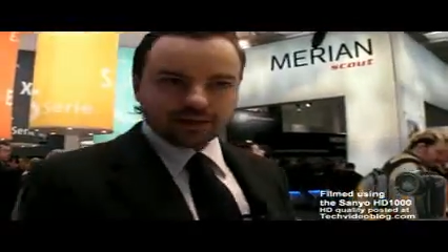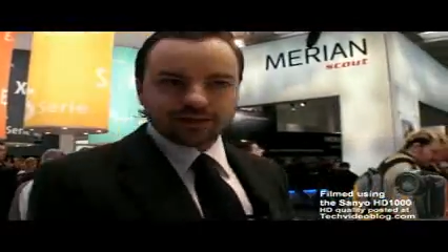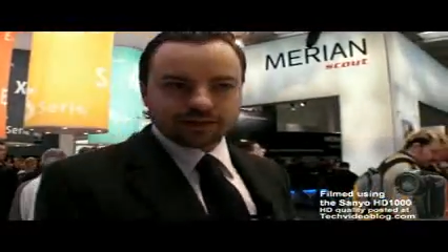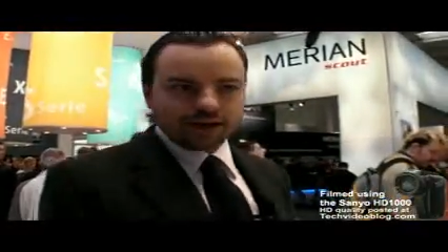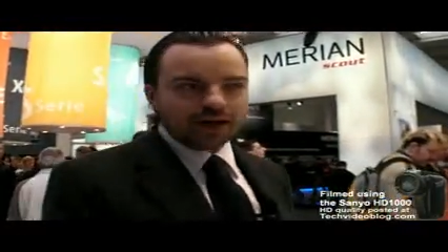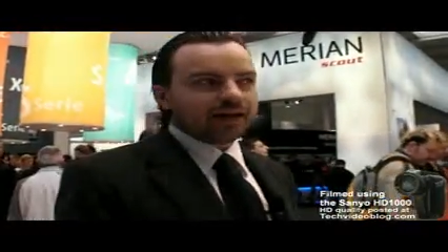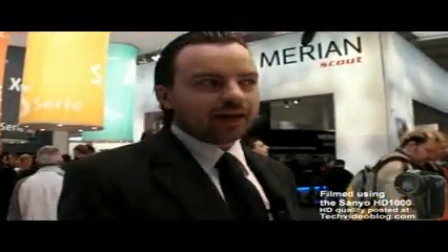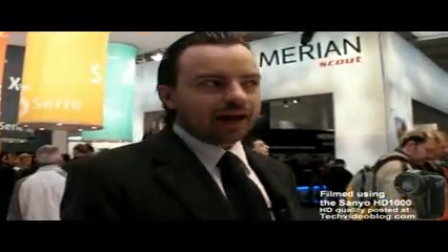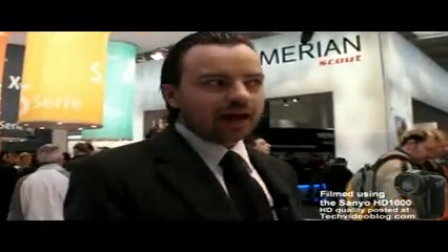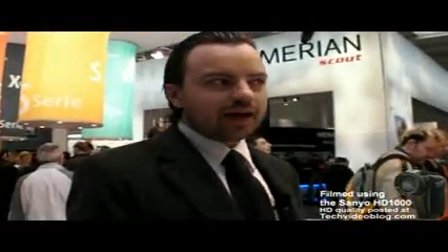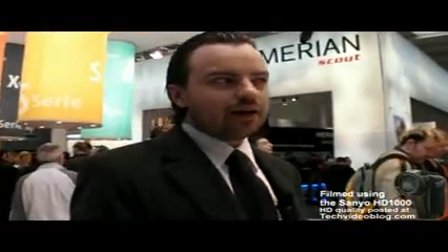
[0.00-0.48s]

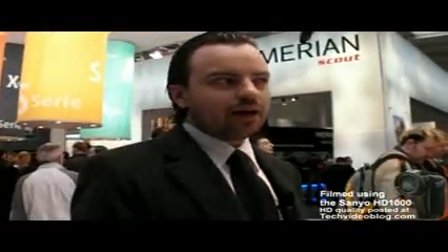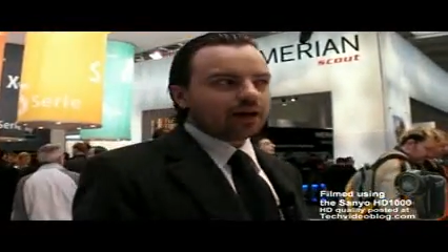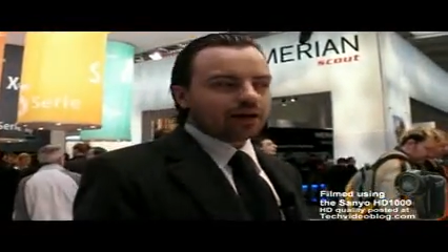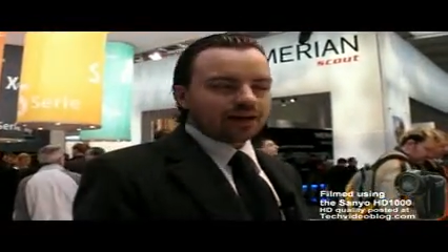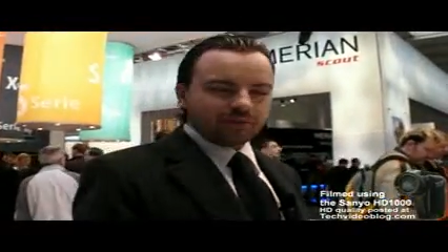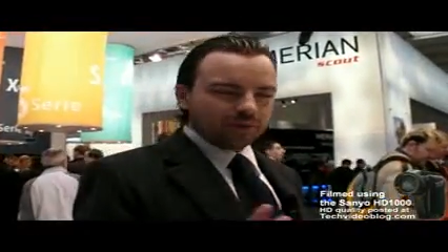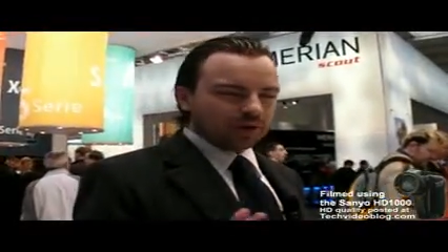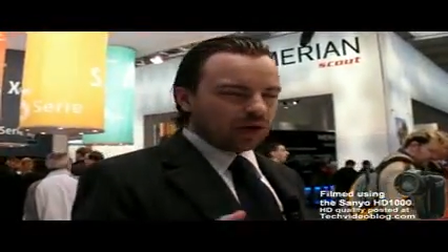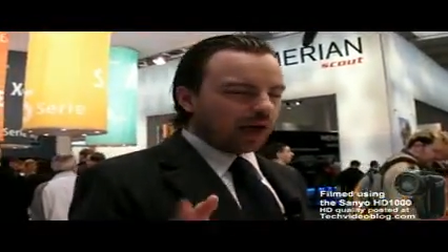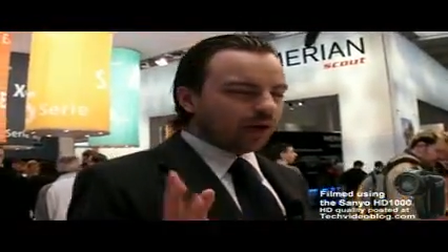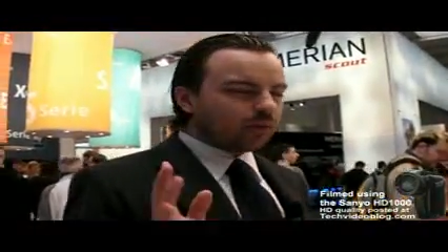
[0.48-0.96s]

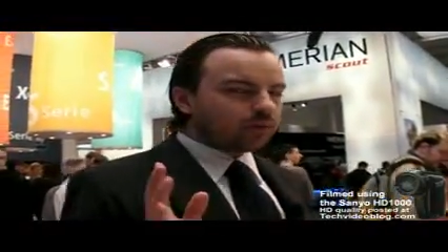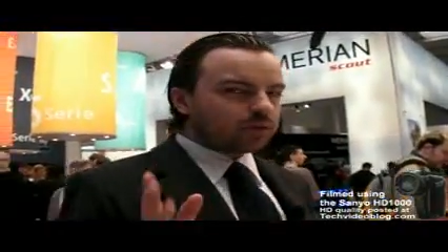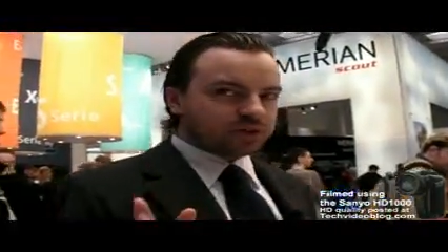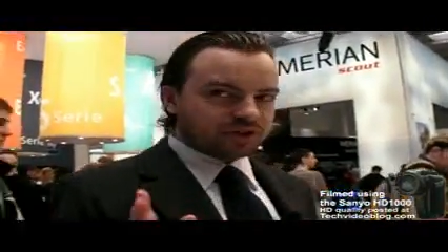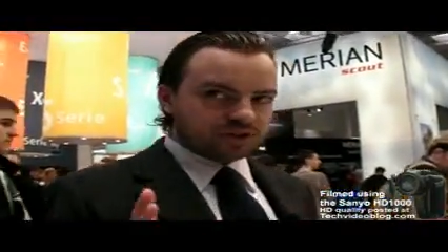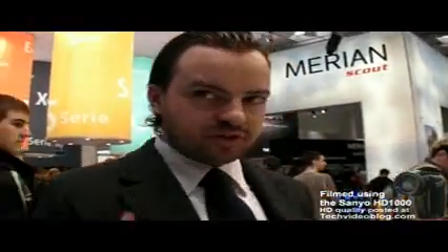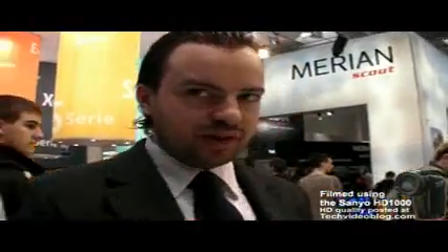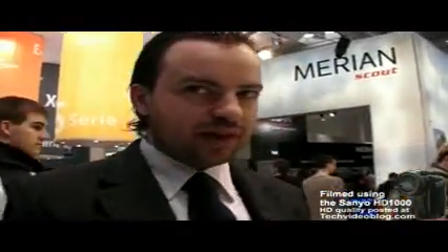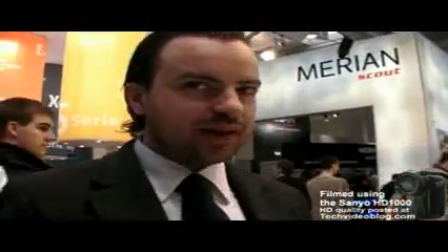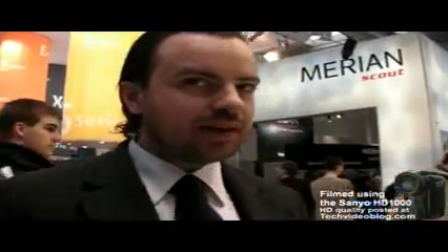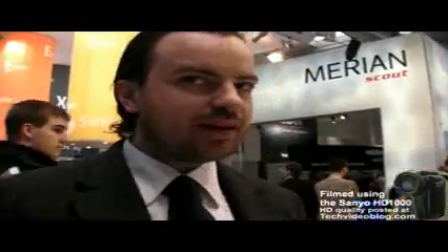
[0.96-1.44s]
I would
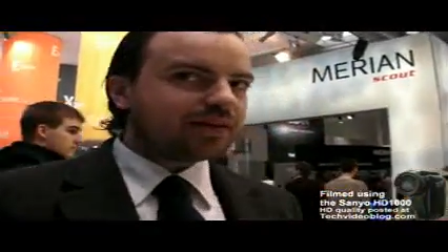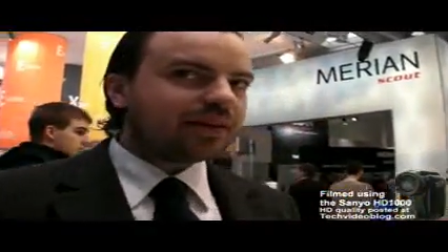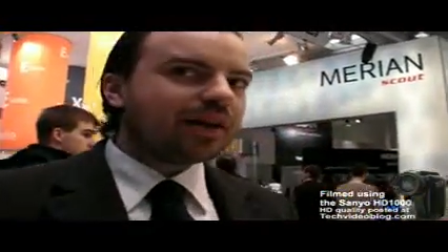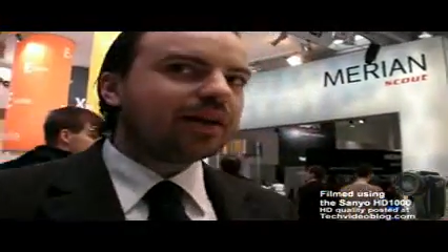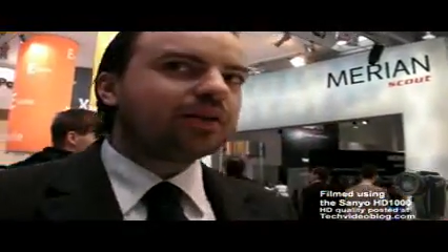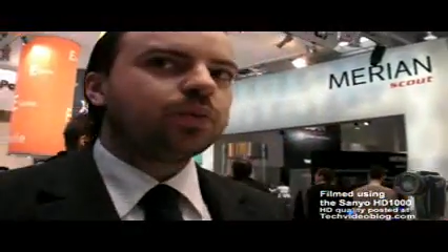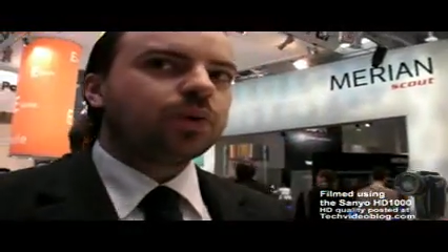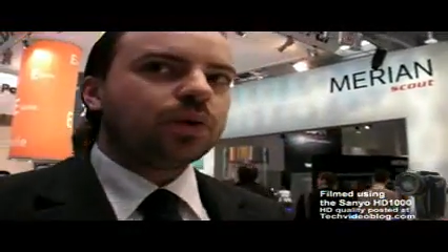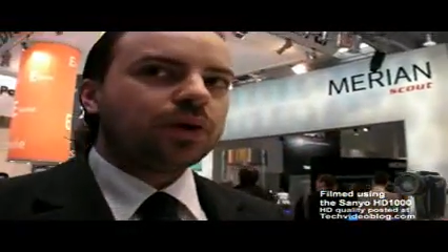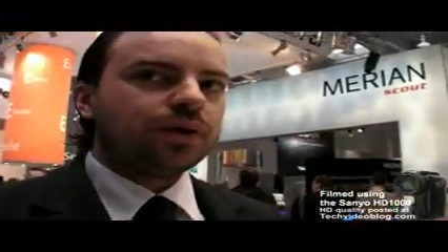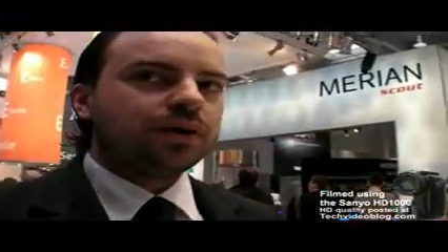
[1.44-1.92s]
think
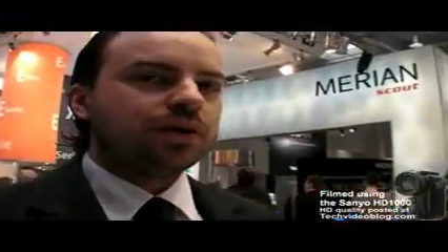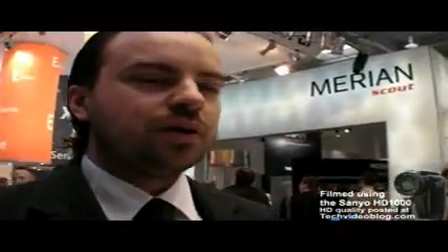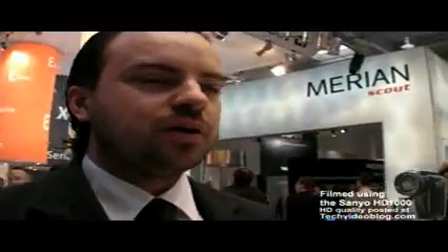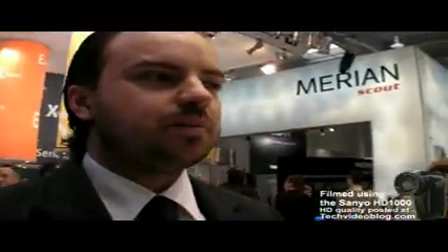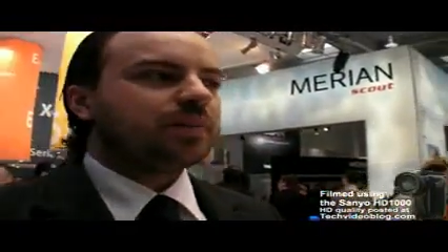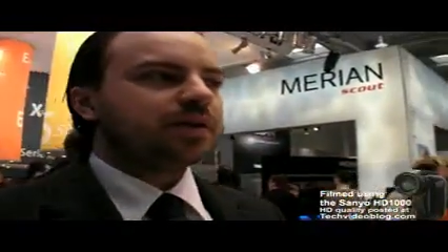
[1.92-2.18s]
that work,